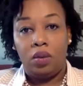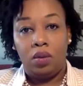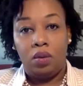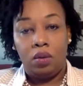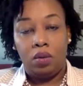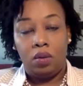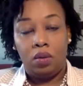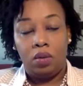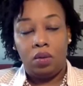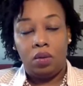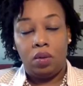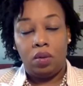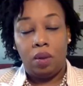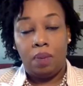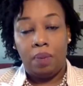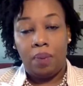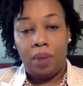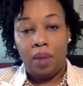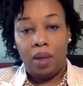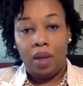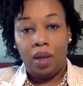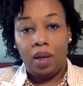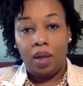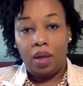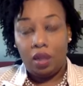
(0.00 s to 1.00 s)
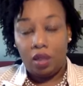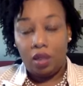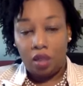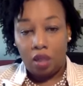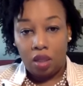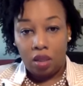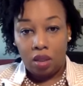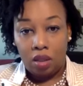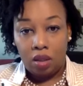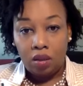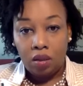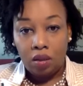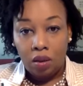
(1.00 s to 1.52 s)
to appear, a
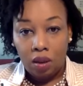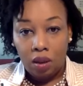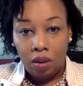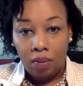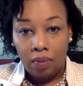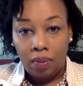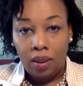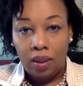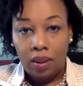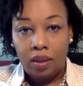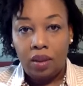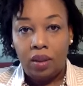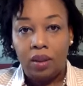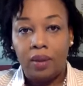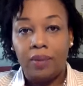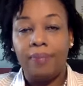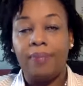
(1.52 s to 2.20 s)
charging document,